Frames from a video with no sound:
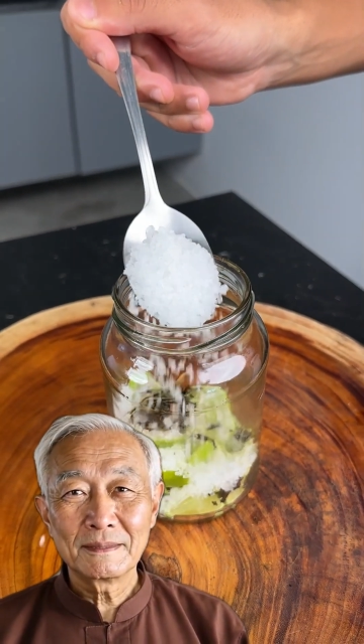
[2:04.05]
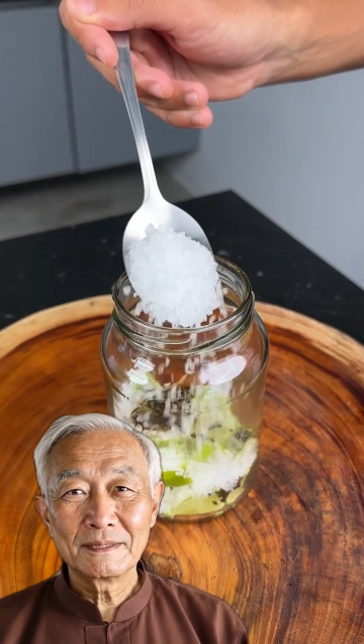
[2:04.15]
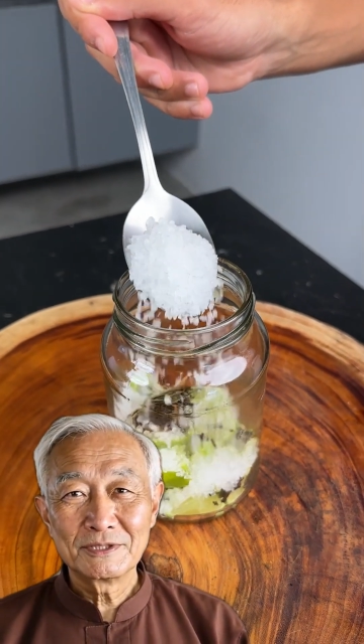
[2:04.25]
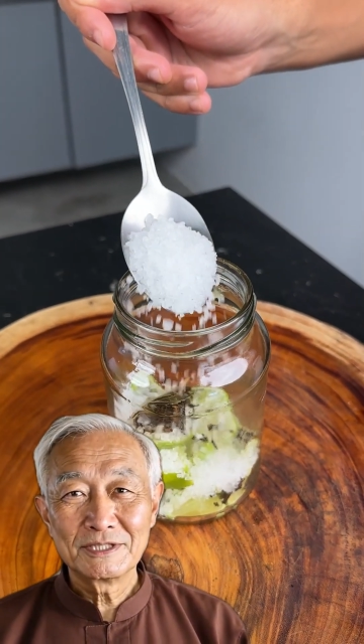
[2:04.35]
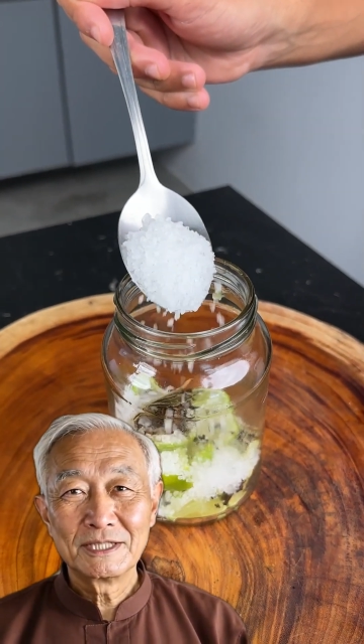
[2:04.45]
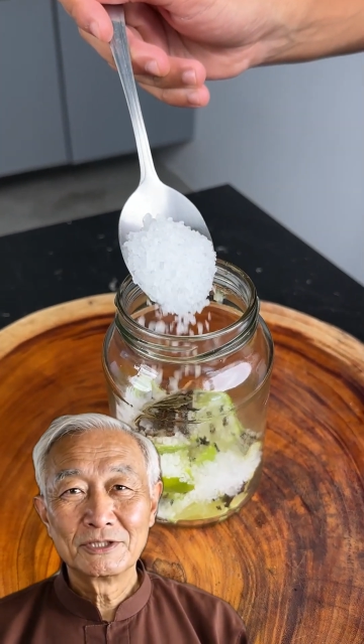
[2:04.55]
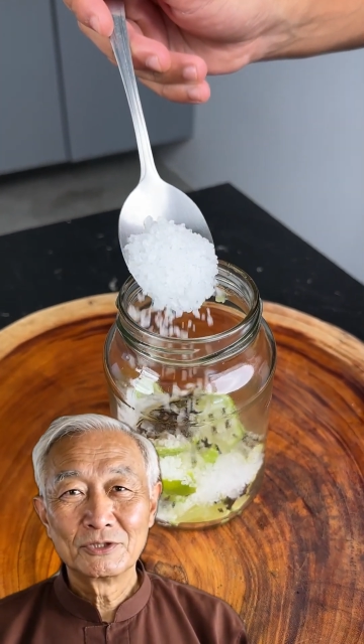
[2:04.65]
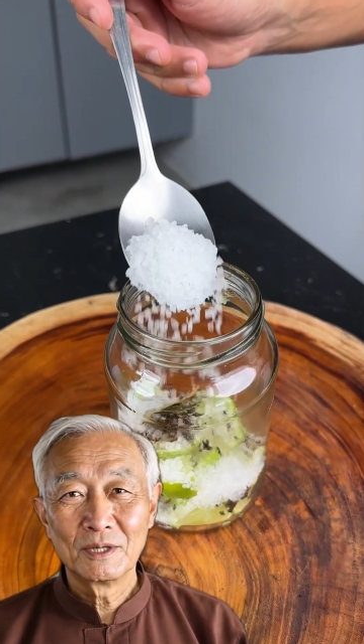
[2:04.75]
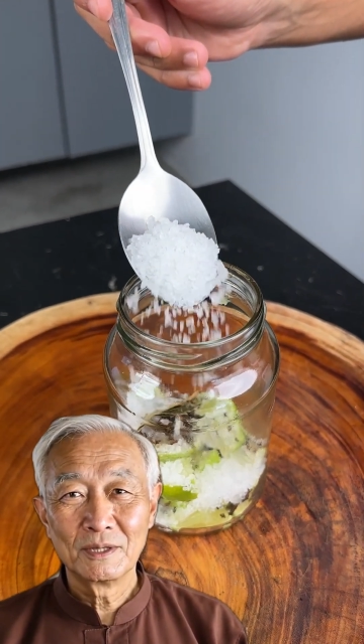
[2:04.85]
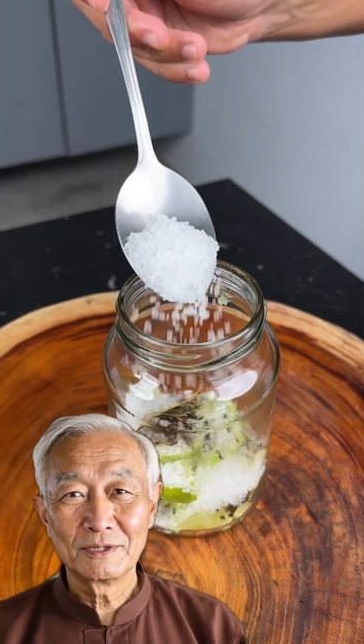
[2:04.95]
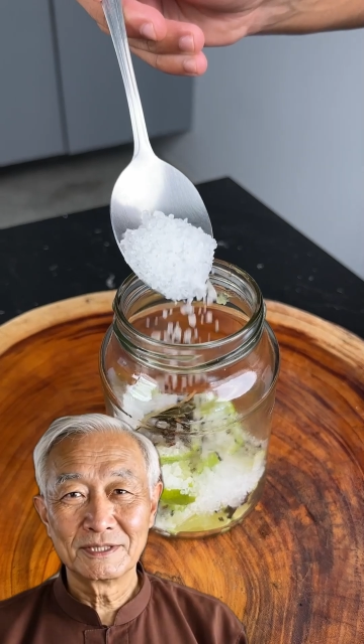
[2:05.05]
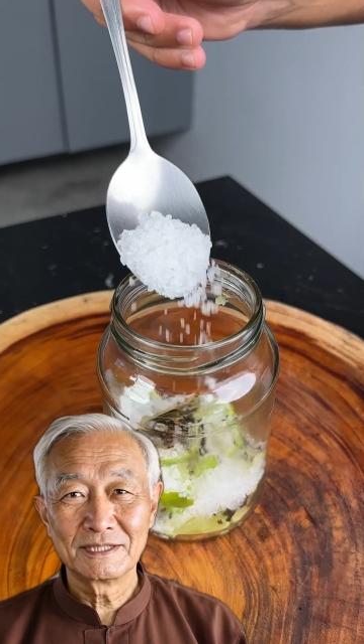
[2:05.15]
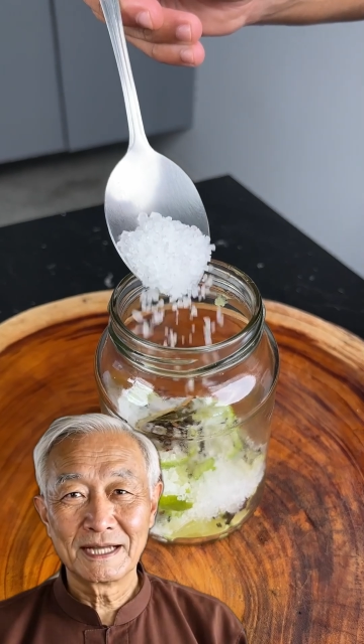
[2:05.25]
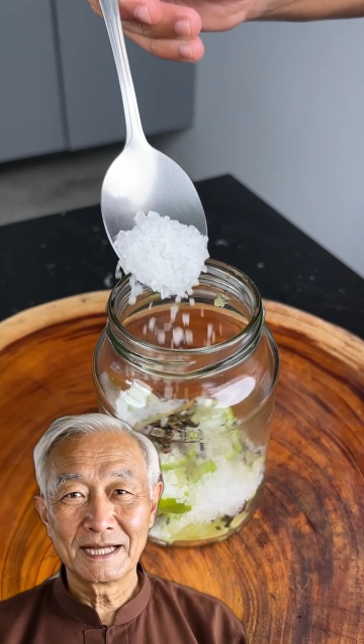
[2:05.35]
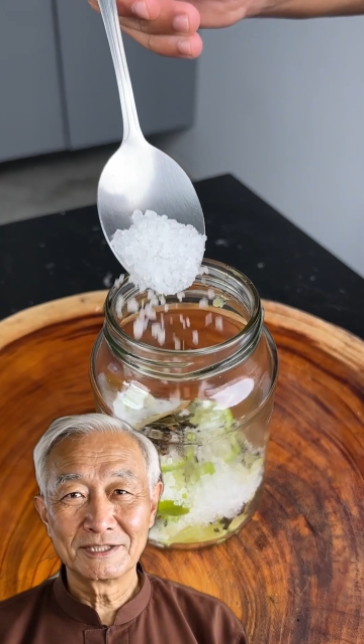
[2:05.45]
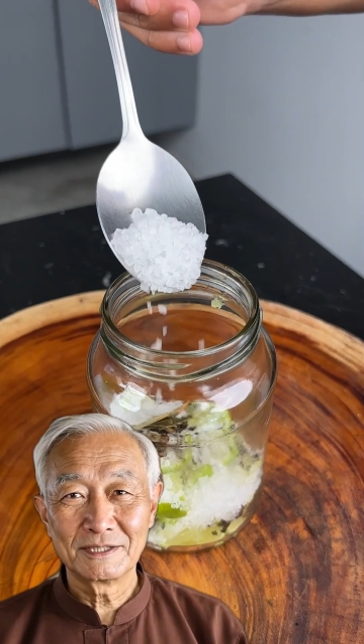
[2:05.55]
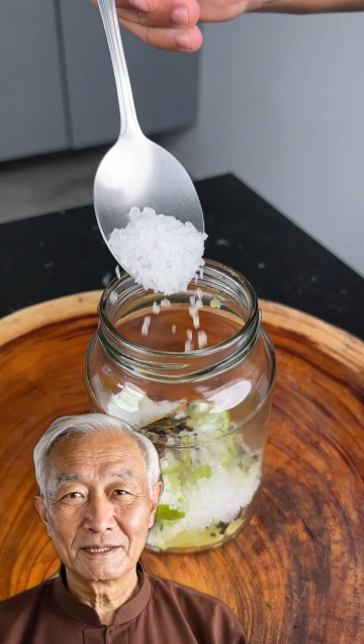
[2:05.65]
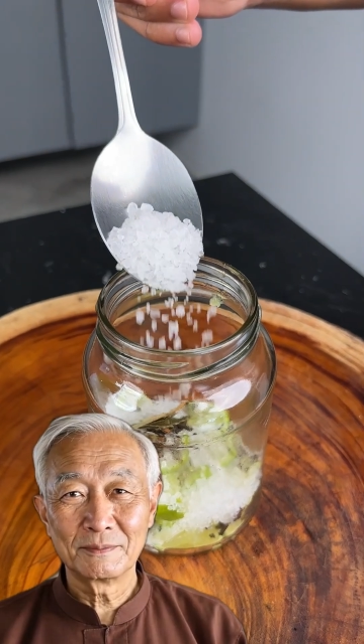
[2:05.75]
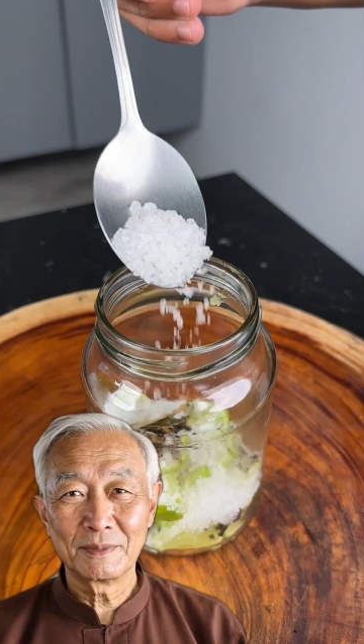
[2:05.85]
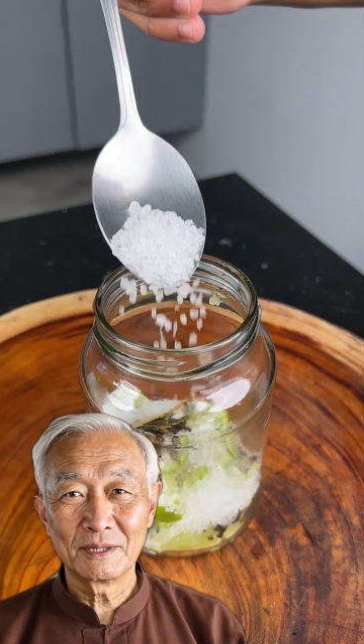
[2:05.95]
Sea salt is an
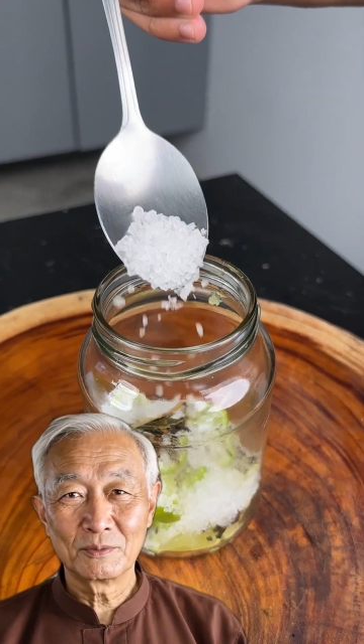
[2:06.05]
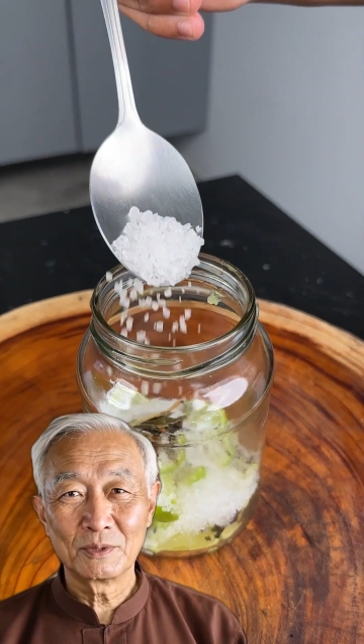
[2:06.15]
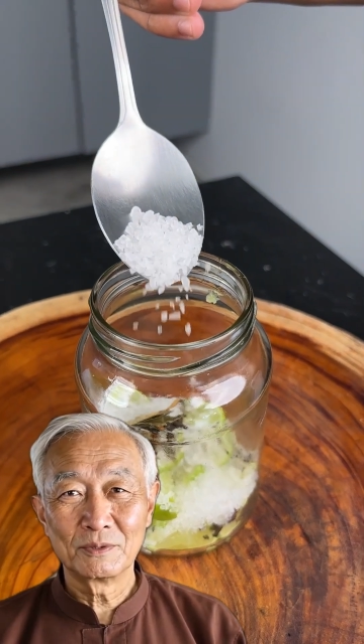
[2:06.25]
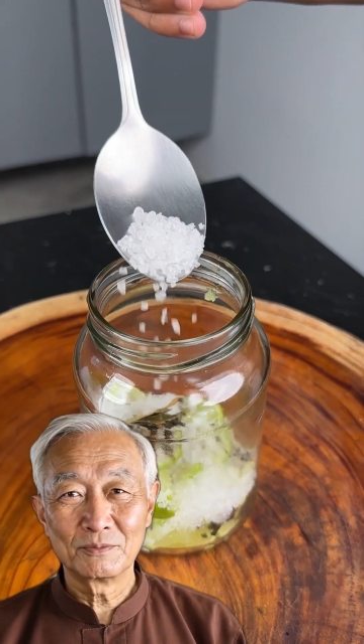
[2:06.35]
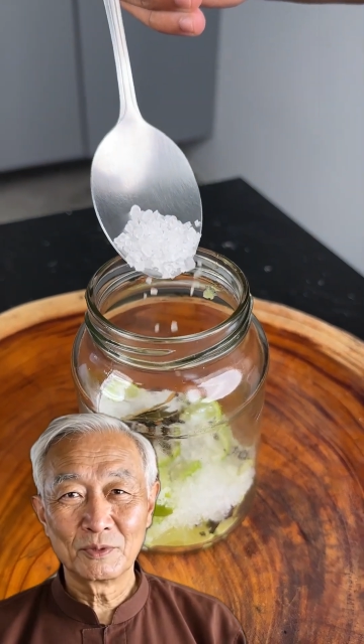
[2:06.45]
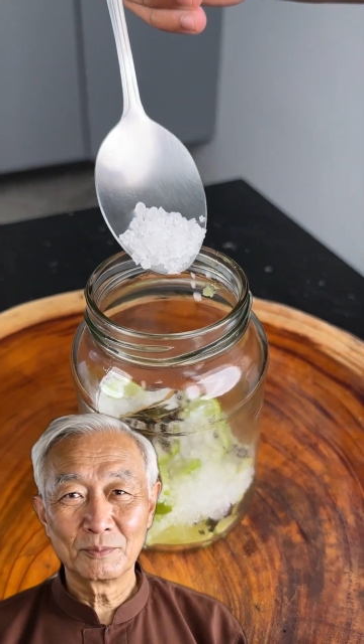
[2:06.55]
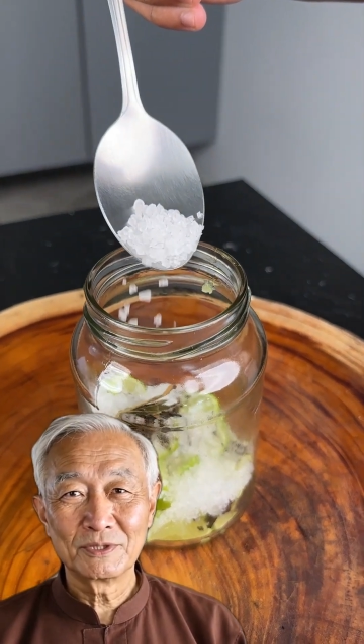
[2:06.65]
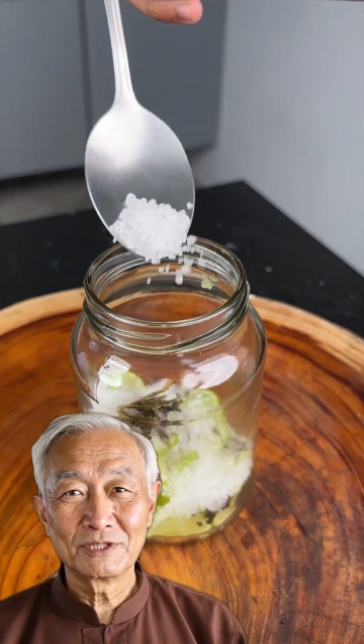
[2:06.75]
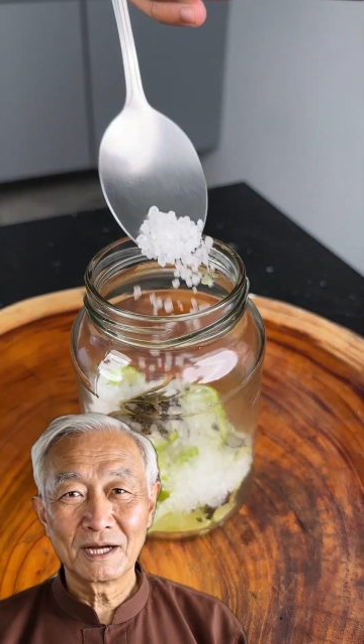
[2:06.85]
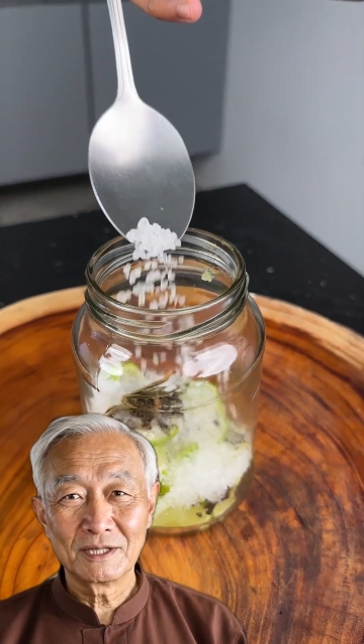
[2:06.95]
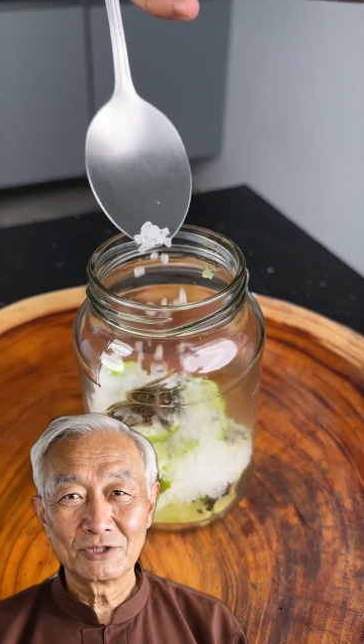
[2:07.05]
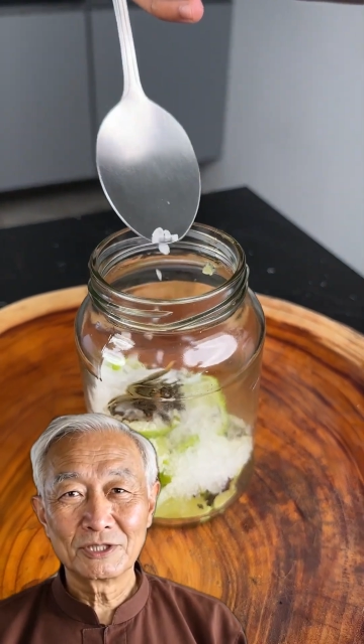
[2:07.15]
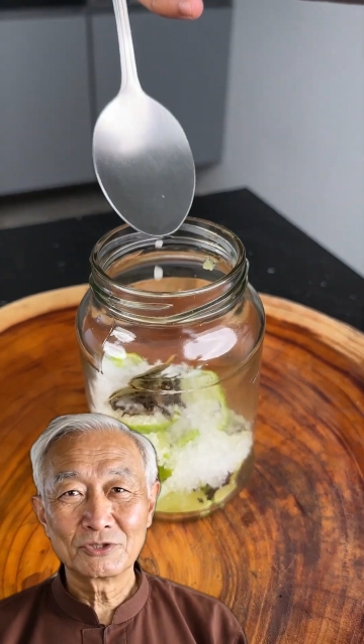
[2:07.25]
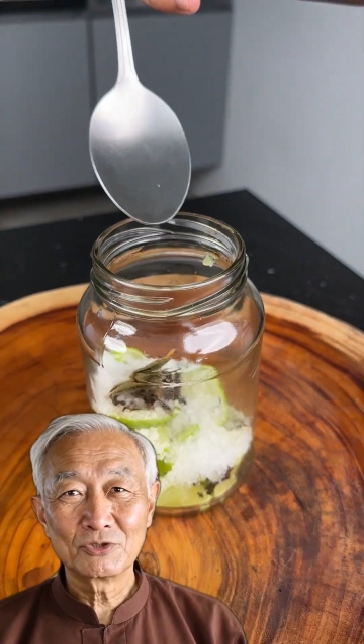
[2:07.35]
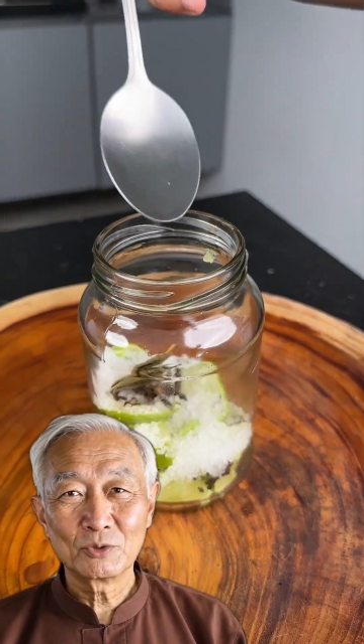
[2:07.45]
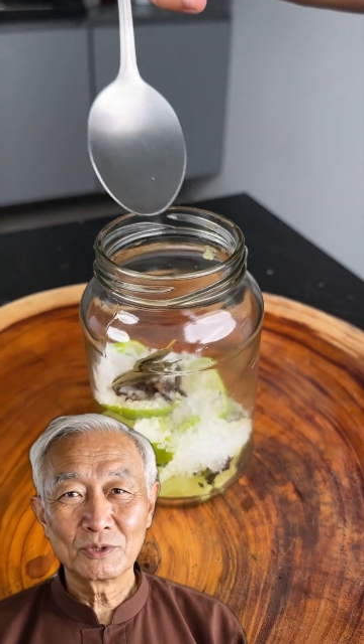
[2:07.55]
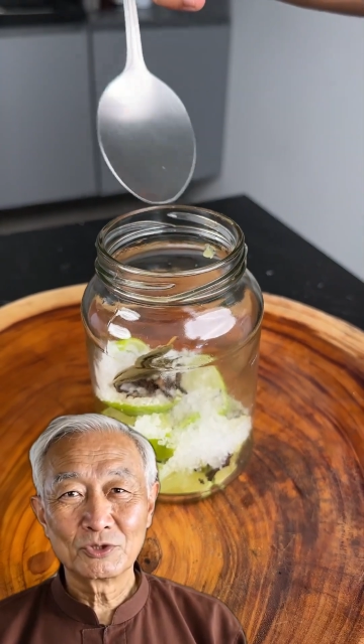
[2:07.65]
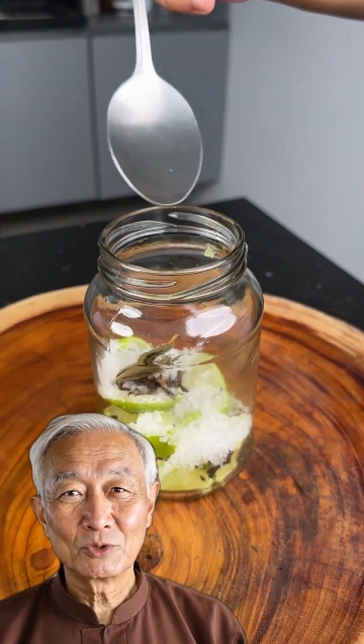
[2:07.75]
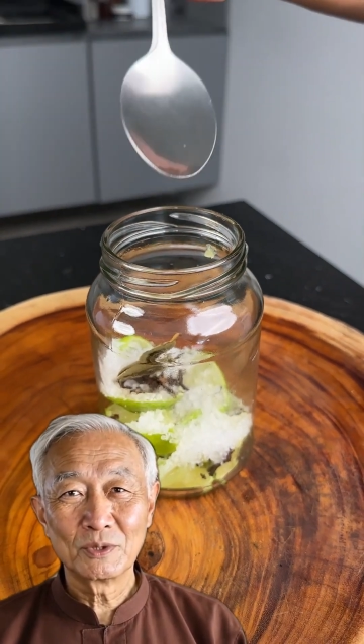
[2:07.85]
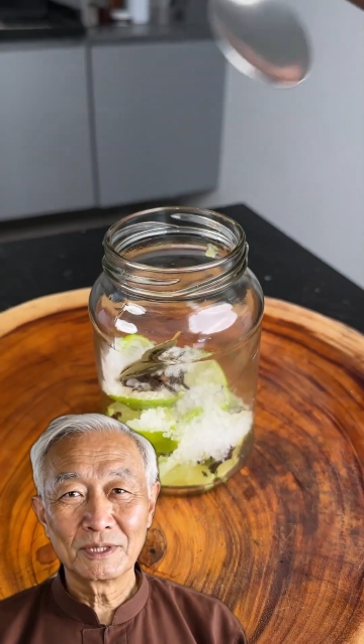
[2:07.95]
excellent mineral for massaging sore
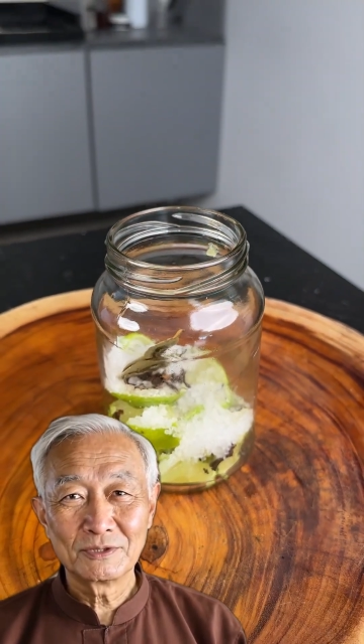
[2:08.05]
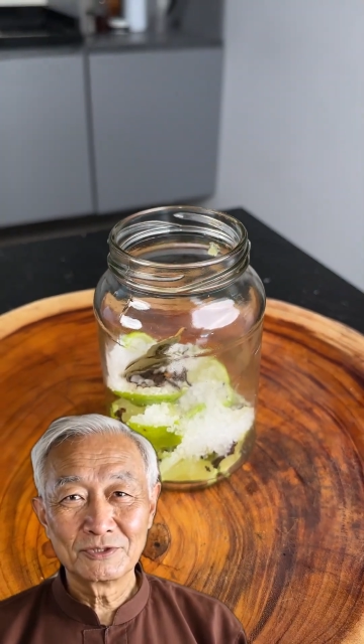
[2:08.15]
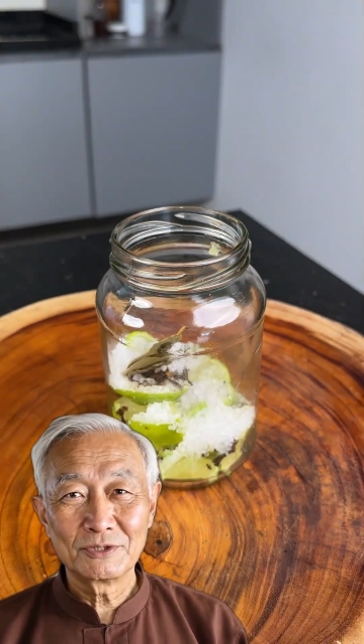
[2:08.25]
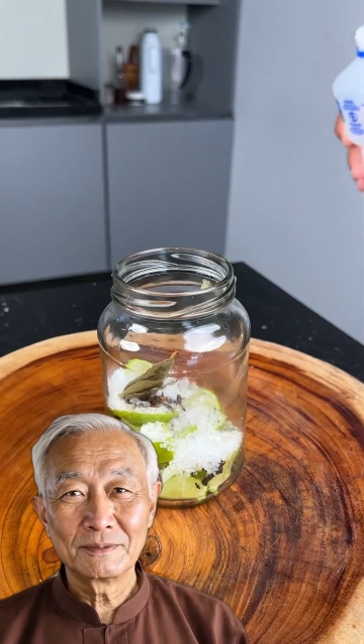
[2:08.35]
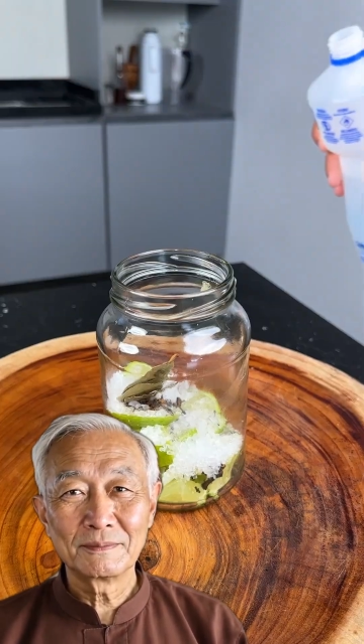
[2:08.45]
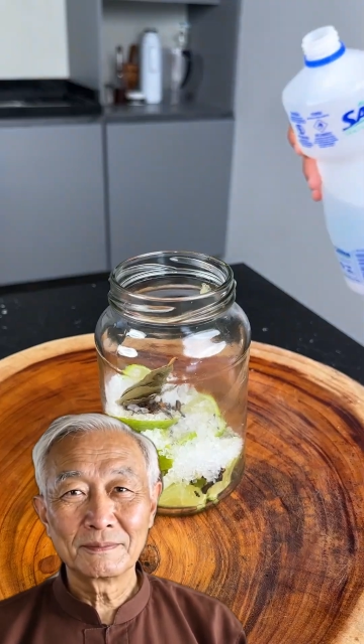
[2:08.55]
joints.